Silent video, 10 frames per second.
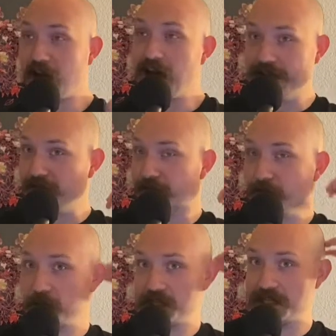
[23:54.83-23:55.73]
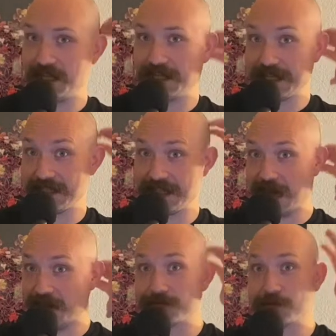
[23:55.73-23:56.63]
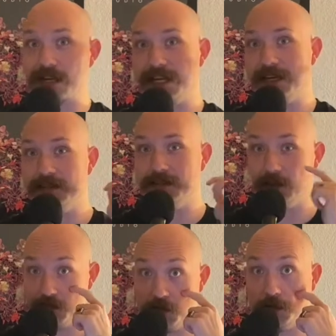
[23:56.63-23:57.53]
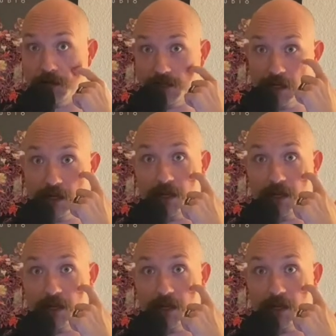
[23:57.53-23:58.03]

not enforce it against every adult